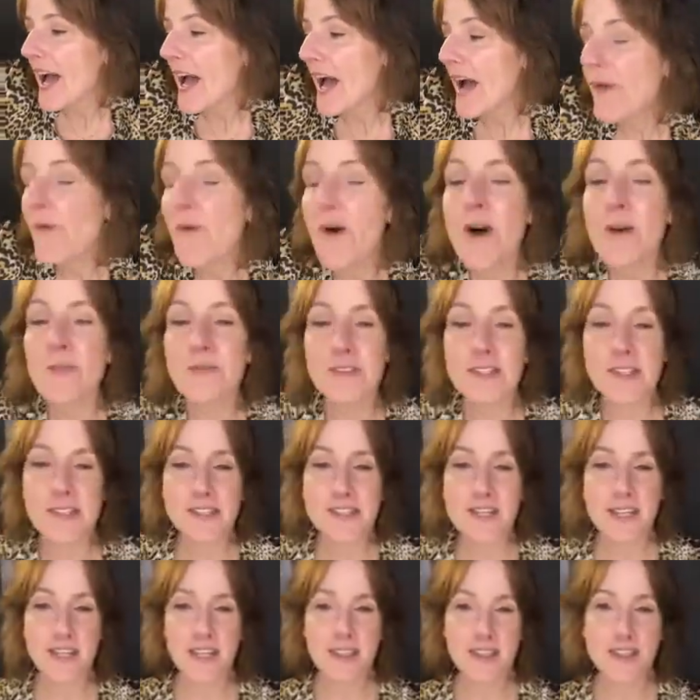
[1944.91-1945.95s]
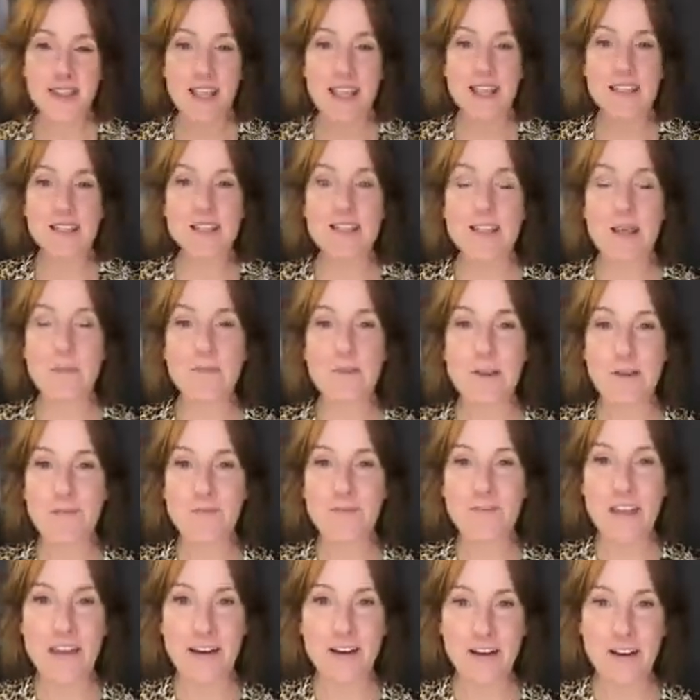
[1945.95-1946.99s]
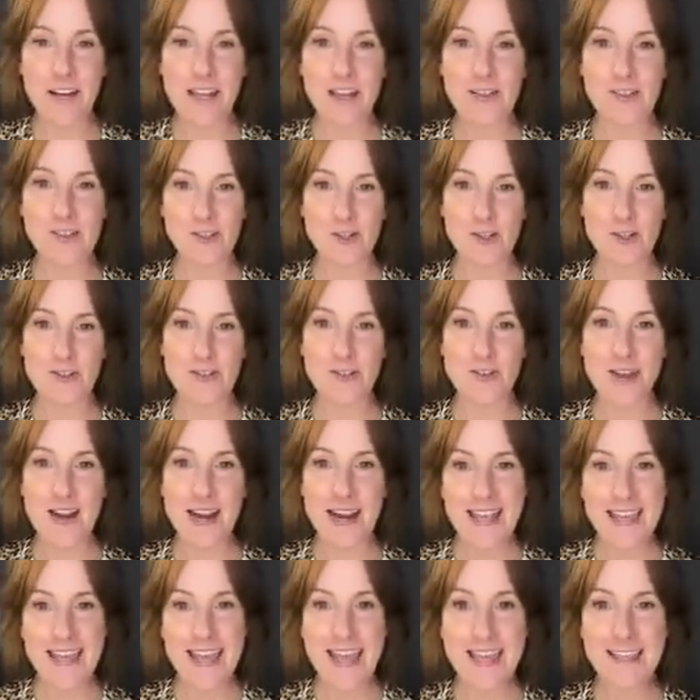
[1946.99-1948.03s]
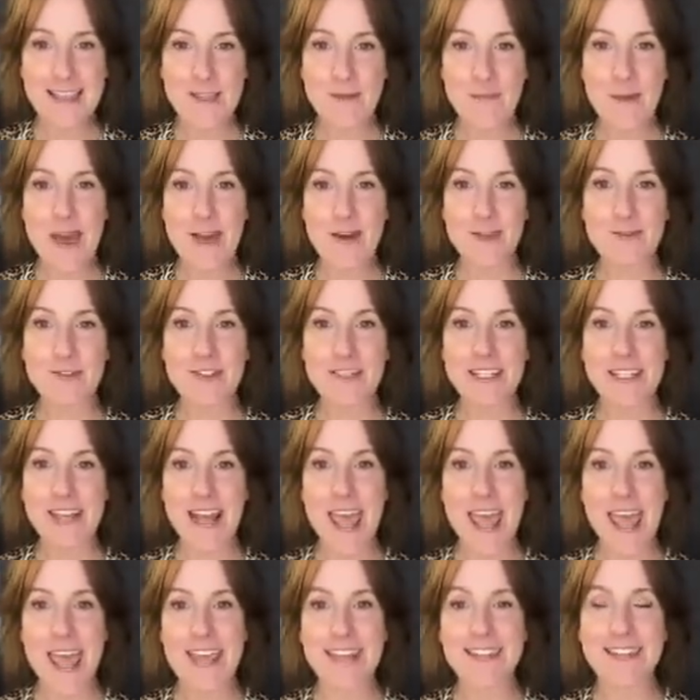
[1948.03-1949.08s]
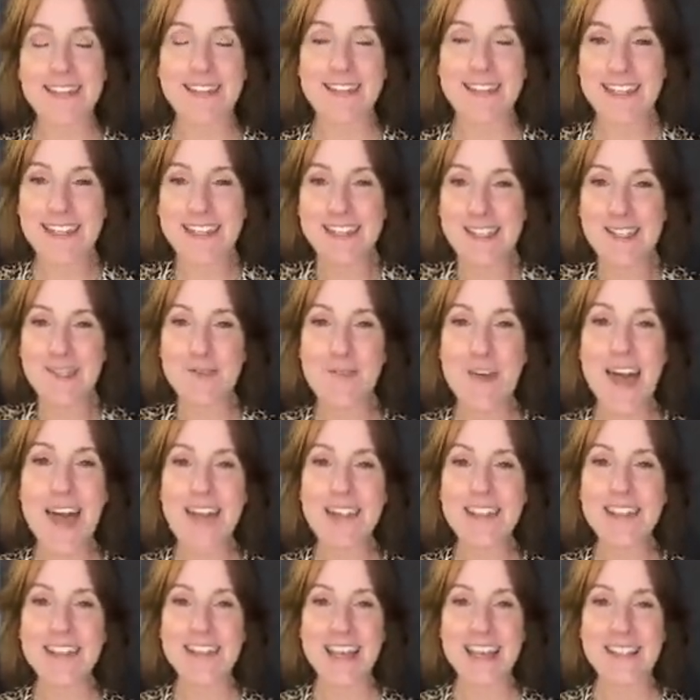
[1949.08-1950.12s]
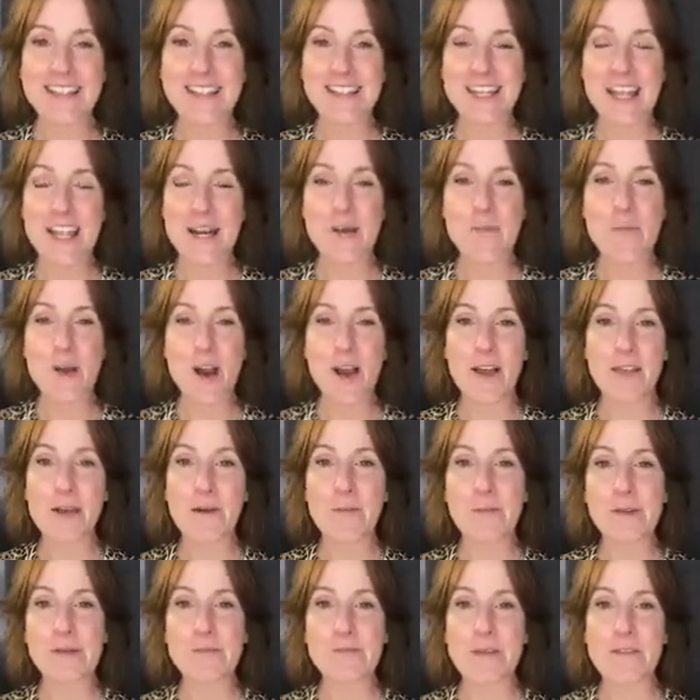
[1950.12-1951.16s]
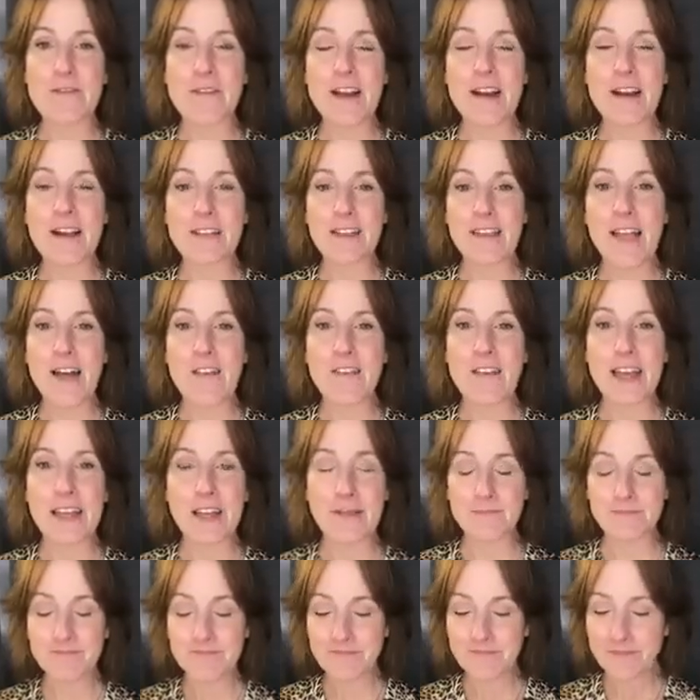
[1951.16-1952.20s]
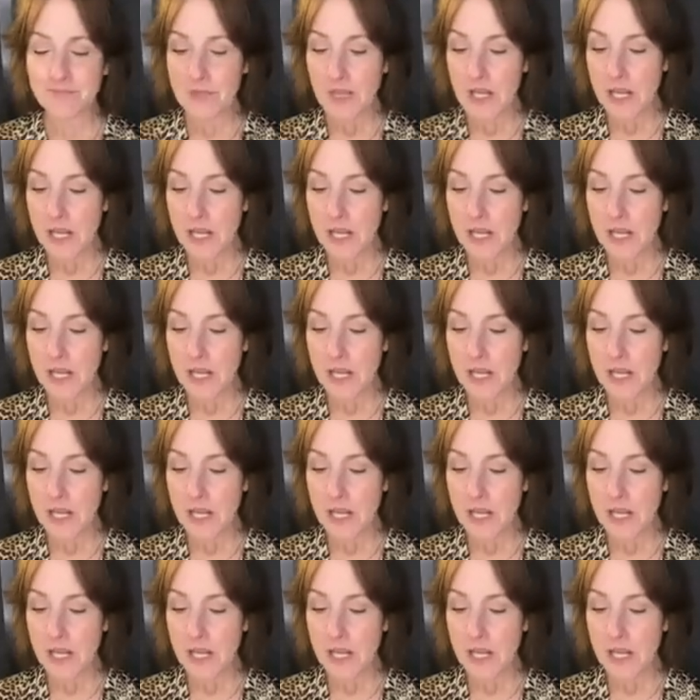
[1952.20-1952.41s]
I won't stick things up your fingernails or try to yank them out tonight because it's Valentine's Day tomorrow. That wouldn't be very loving.